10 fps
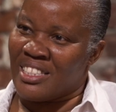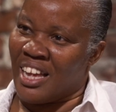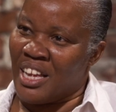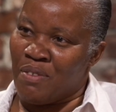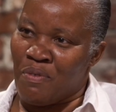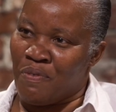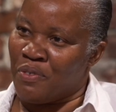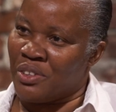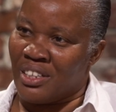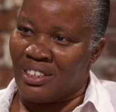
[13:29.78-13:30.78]
not even
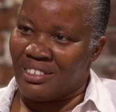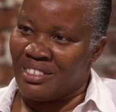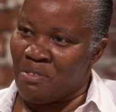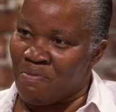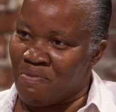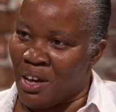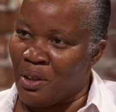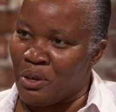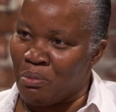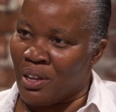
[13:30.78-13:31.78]
fully
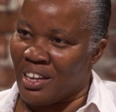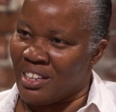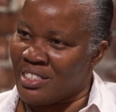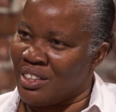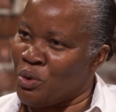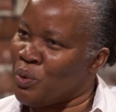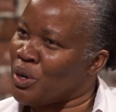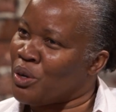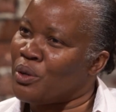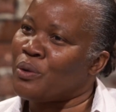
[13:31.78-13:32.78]
developed. Like it's nowhere
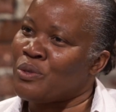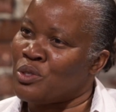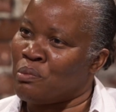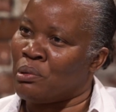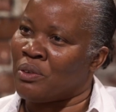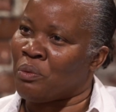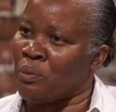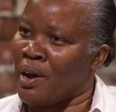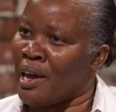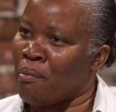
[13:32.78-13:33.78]
close to being
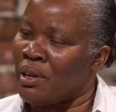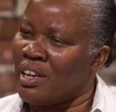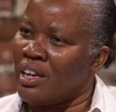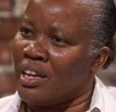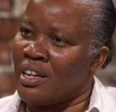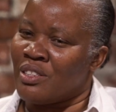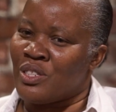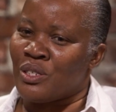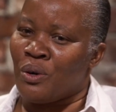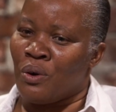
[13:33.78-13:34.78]
ripe. And
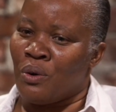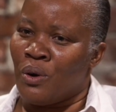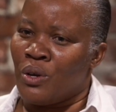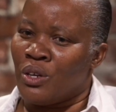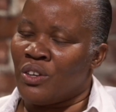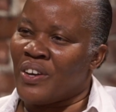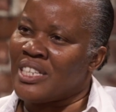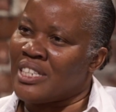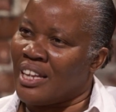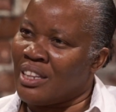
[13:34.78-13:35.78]
so, you know, I
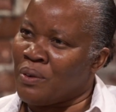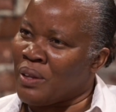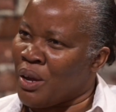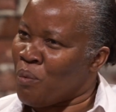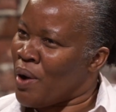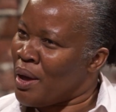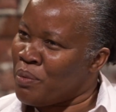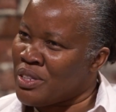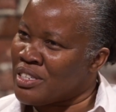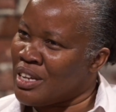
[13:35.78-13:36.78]
sat there and like, why
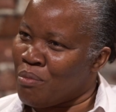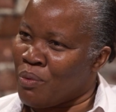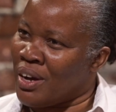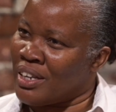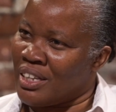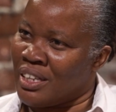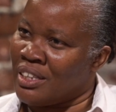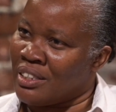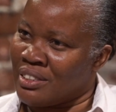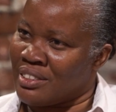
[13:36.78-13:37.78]
would someone
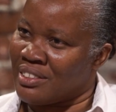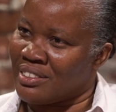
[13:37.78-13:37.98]
eat